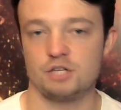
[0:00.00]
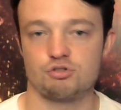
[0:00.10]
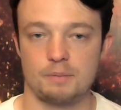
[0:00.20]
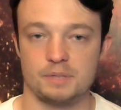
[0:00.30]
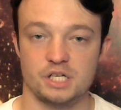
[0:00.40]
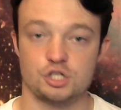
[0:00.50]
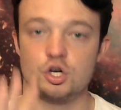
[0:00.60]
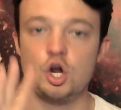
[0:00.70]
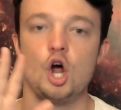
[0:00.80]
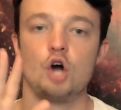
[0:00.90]
spaced
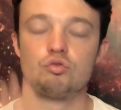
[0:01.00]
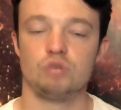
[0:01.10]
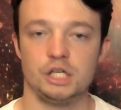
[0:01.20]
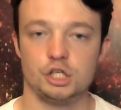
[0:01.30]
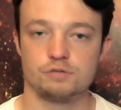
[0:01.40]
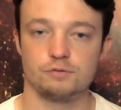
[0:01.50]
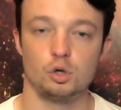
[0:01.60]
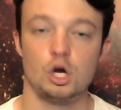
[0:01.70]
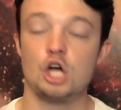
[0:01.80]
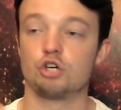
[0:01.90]
repetition, really
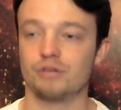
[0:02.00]
useful.